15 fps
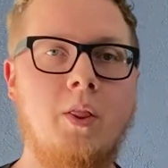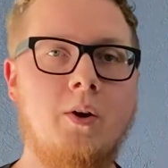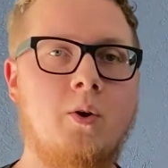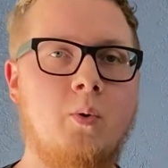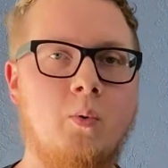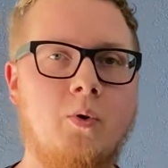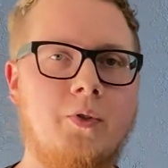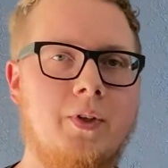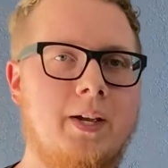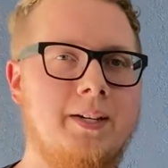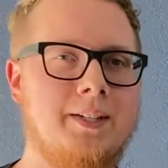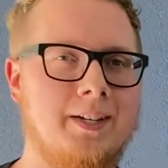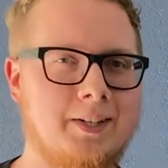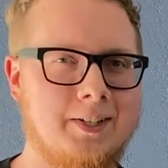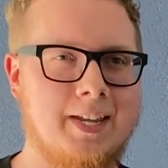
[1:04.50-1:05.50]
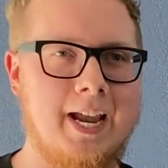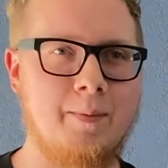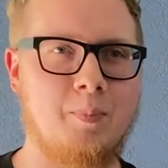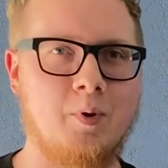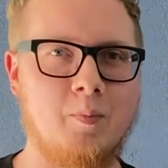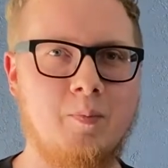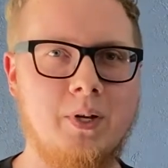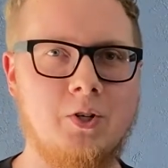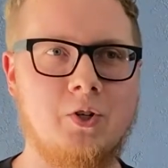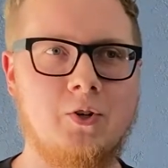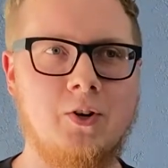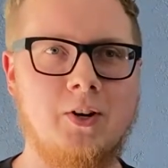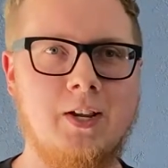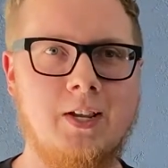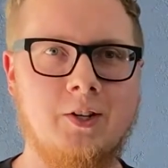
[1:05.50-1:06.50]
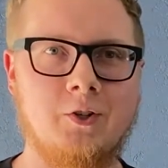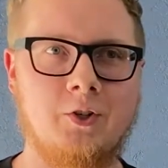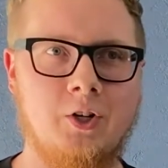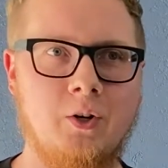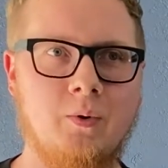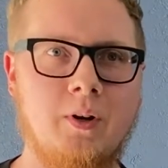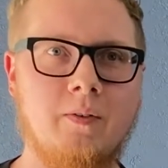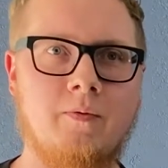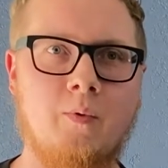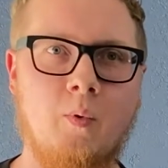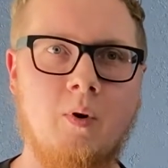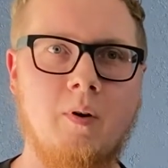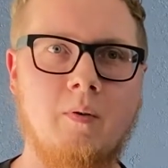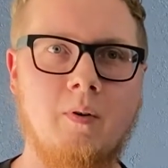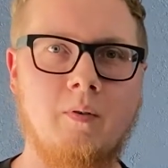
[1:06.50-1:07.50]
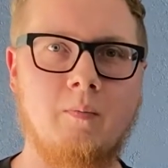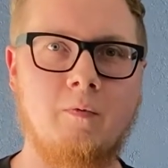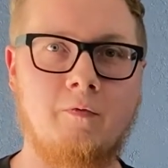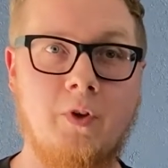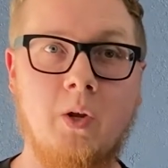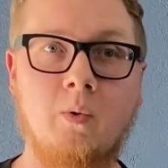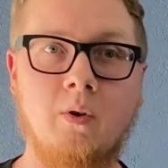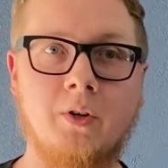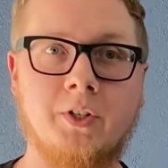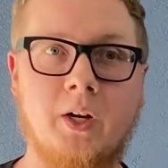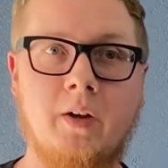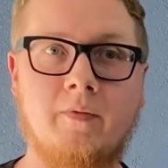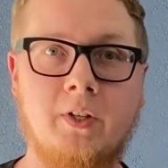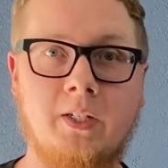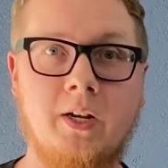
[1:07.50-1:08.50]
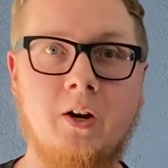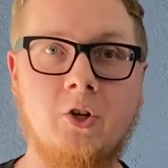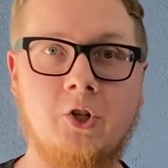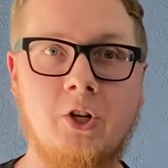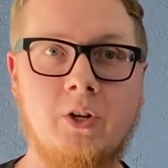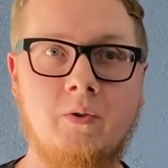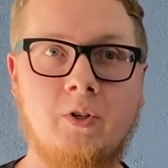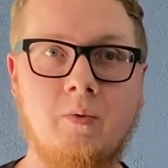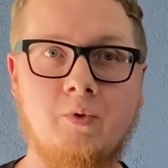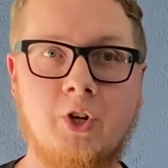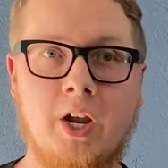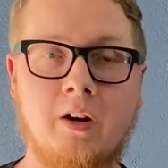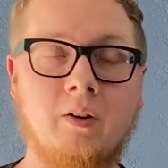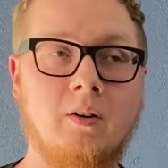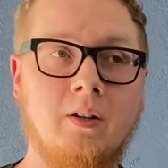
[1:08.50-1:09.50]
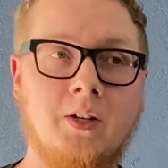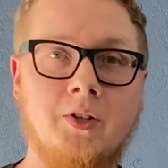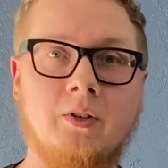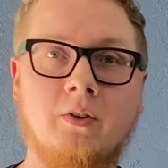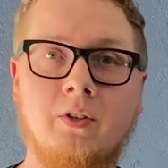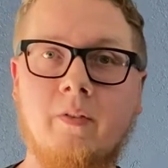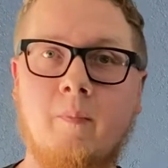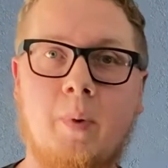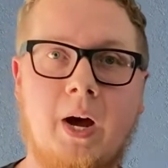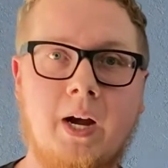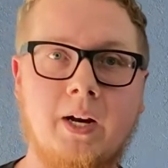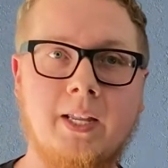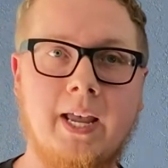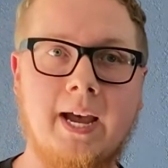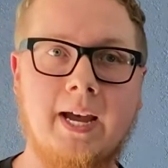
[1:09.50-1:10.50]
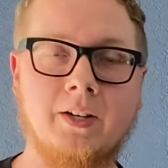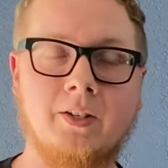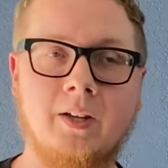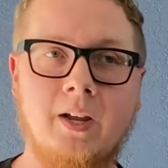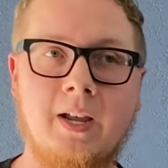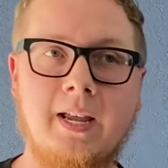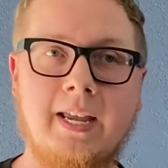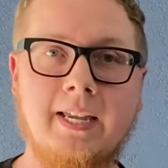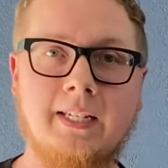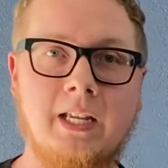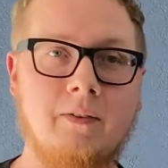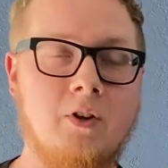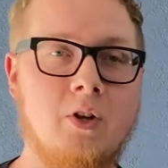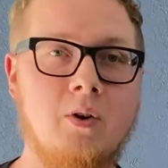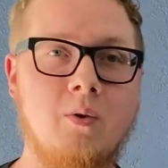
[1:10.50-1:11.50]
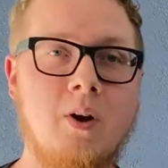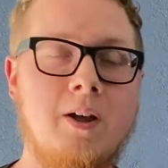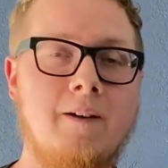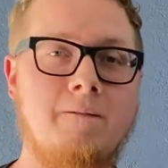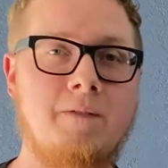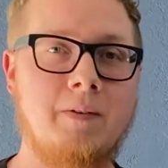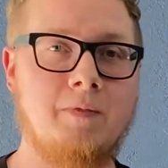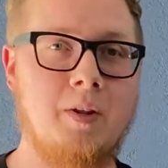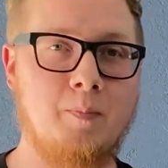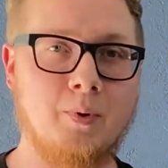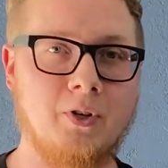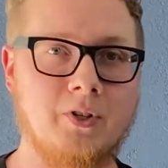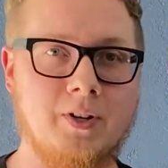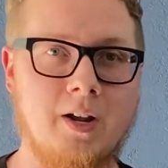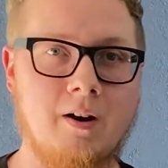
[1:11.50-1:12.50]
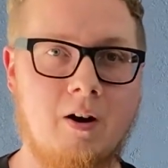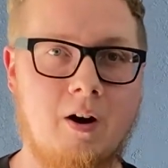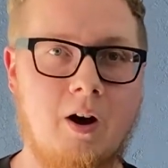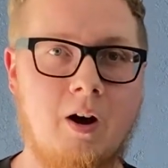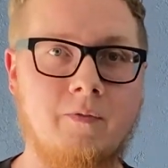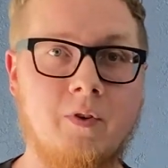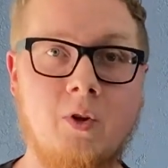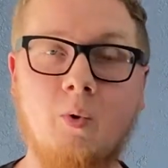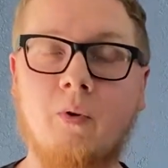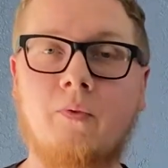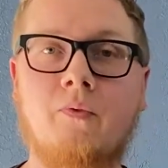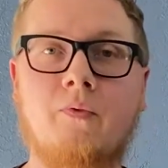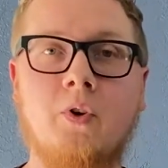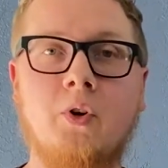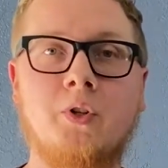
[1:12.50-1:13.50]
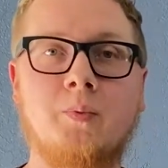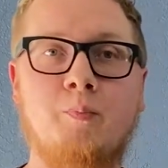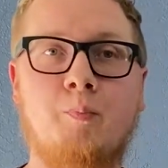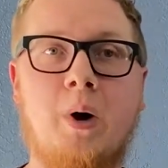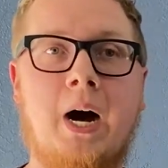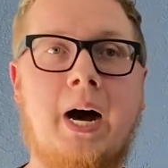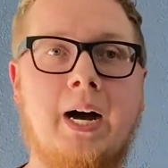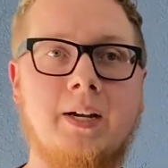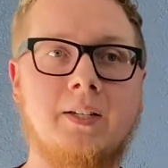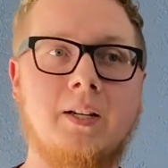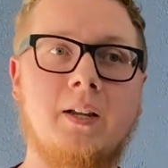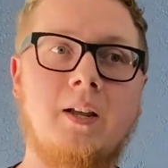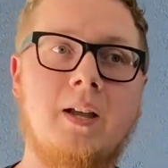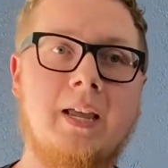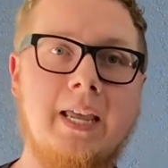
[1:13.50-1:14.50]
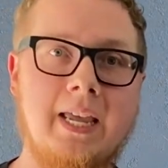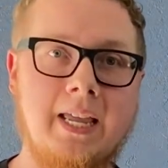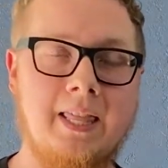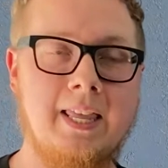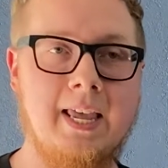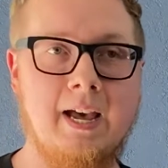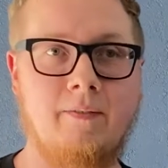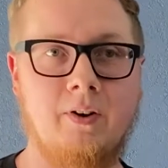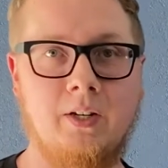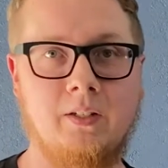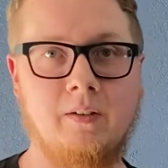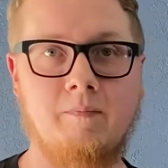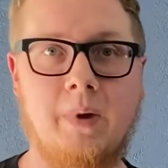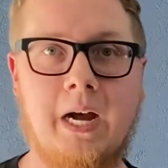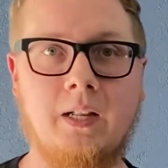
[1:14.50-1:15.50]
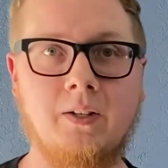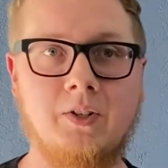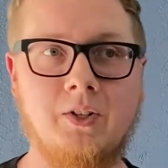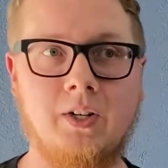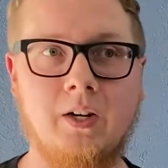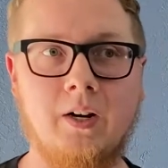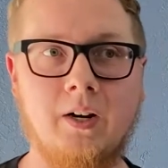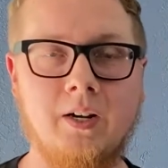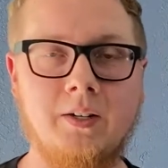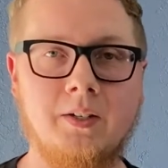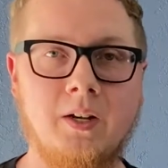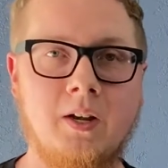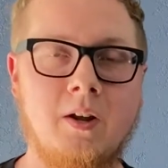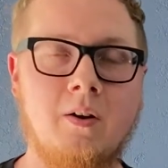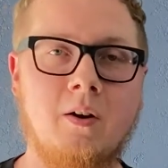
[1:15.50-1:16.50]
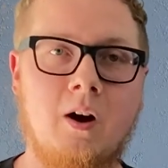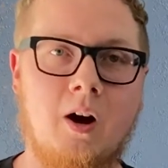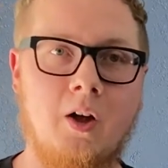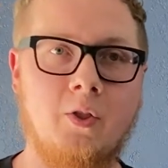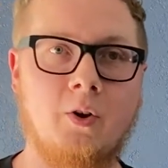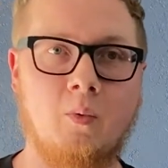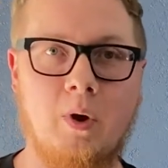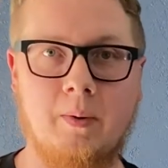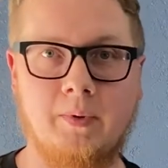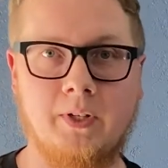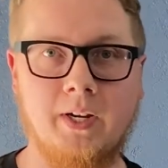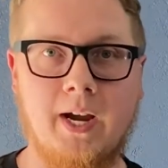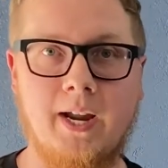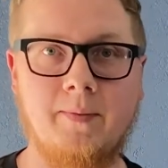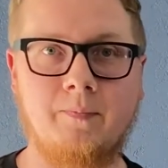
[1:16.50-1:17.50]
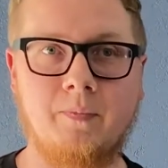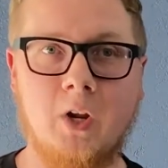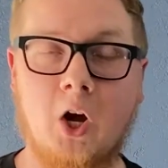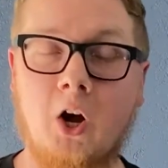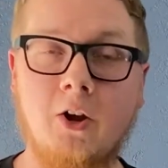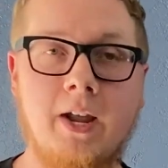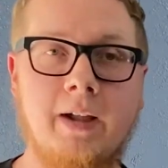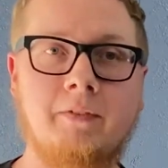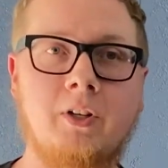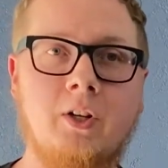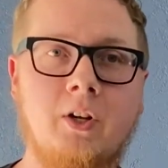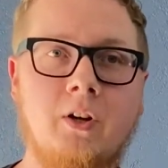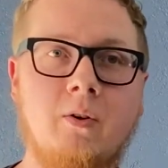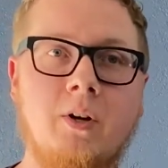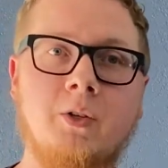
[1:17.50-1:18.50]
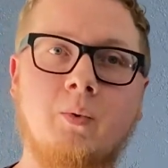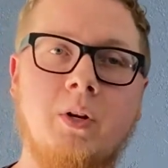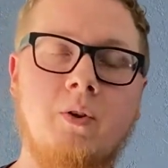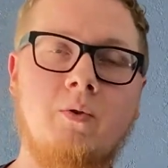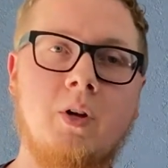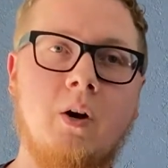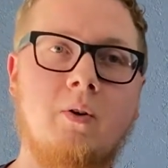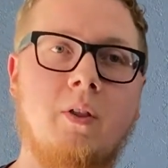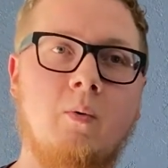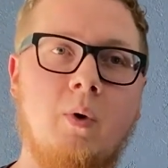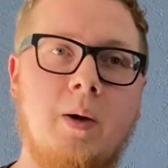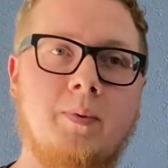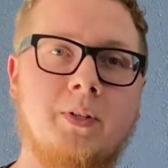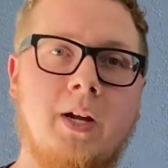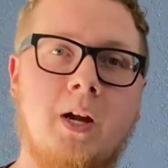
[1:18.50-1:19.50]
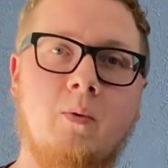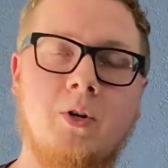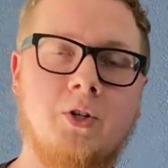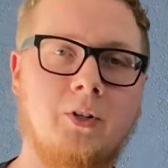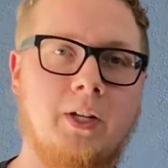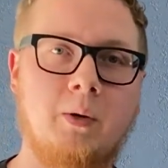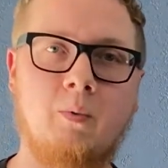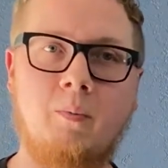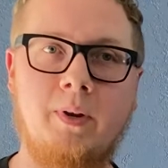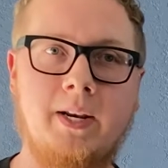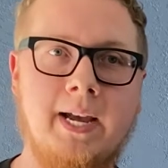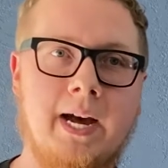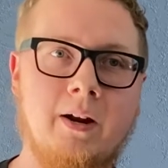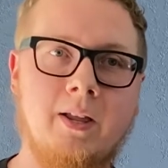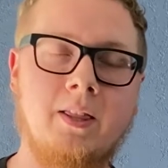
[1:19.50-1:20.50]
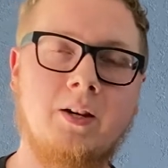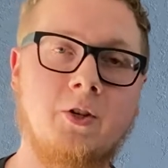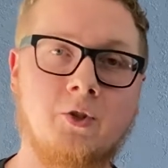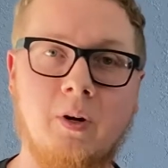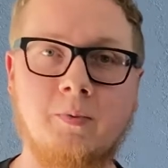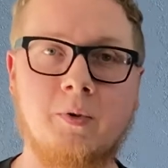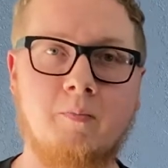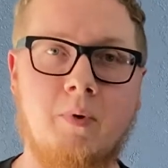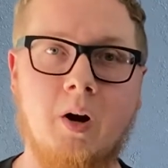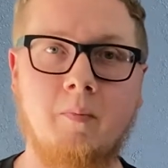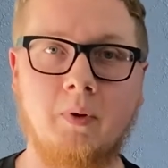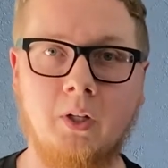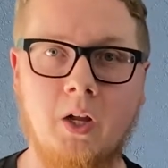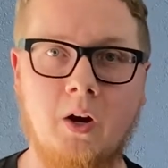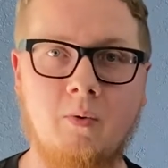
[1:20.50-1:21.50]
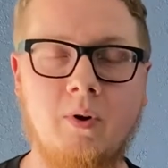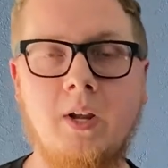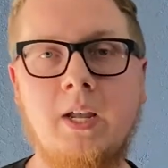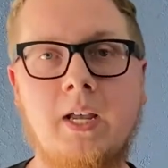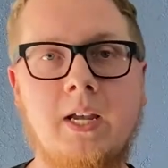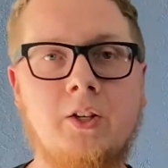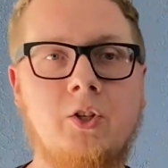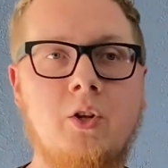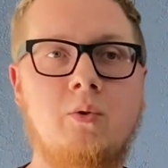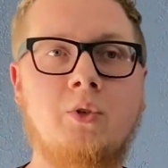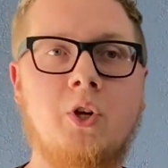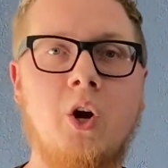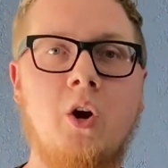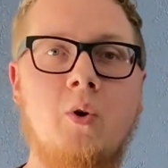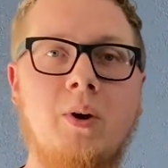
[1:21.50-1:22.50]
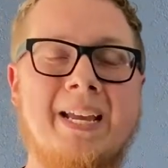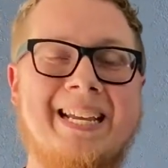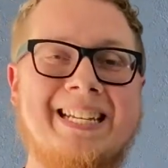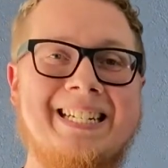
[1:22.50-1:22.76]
of the cool things that Escape Room Mystery is doing for viewers of the TRG YouTube channel and listeners of the podcast is giving you 50% off your first box in the Evidence of Malice series on their website. All you have to do is when you go to the website, which link will be down in the description bar below, is use code